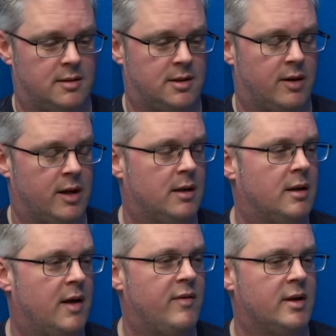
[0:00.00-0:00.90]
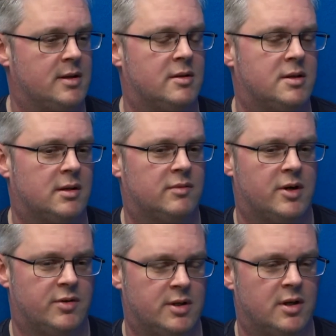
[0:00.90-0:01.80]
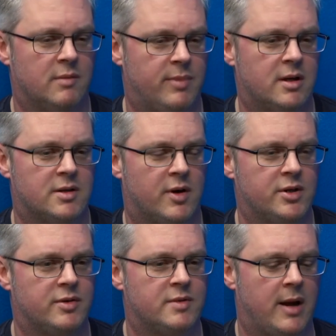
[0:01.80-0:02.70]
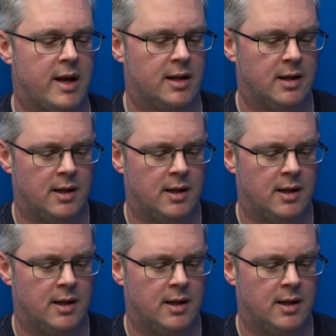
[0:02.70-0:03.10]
Sorry. Everything that's hostile to Russia is good because Russia is bad.